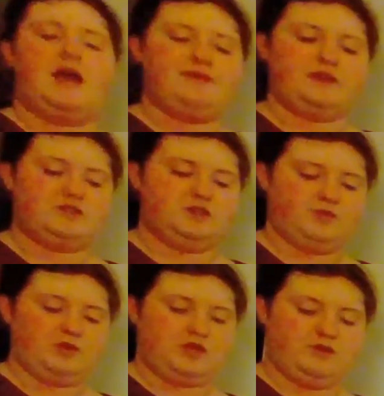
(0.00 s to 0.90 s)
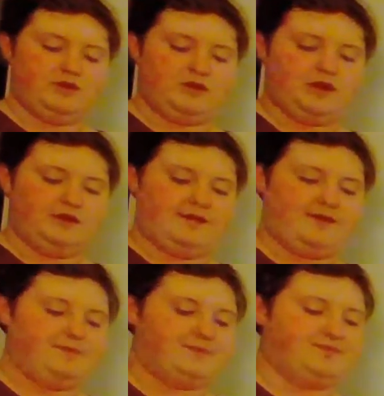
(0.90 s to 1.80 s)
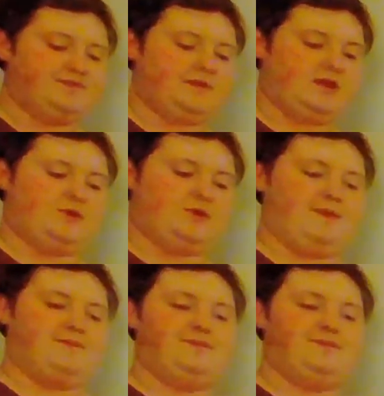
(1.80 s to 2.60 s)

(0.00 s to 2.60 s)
And they're super cute. You're going to love it. Okay.